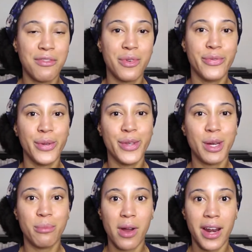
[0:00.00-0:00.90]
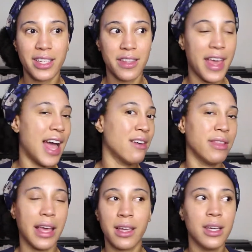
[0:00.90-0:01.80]
I've reviewed their products and they
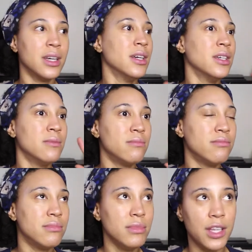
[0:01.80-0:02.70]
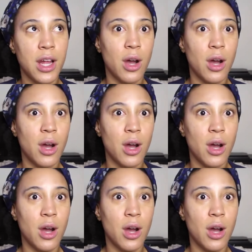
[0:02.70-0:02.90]
have like, you